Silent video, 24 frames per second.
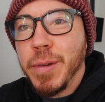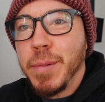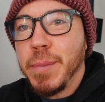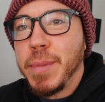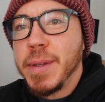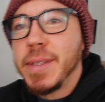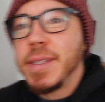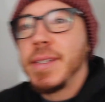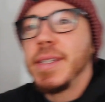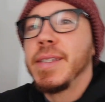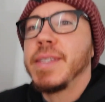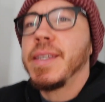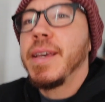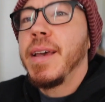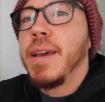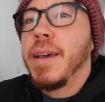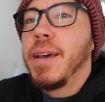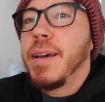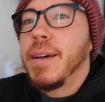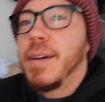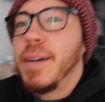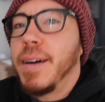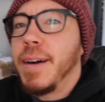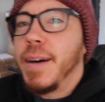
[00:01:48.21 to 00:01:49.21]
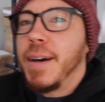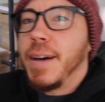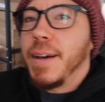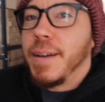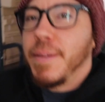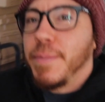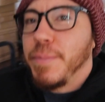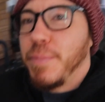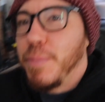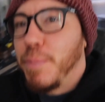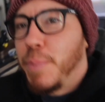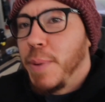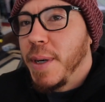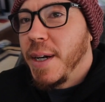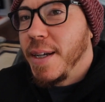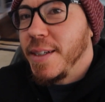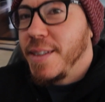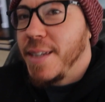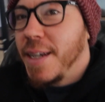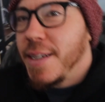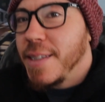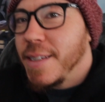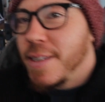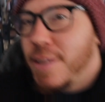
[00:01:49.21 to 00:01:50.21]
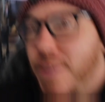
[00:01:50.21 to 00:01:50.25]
own business. But Des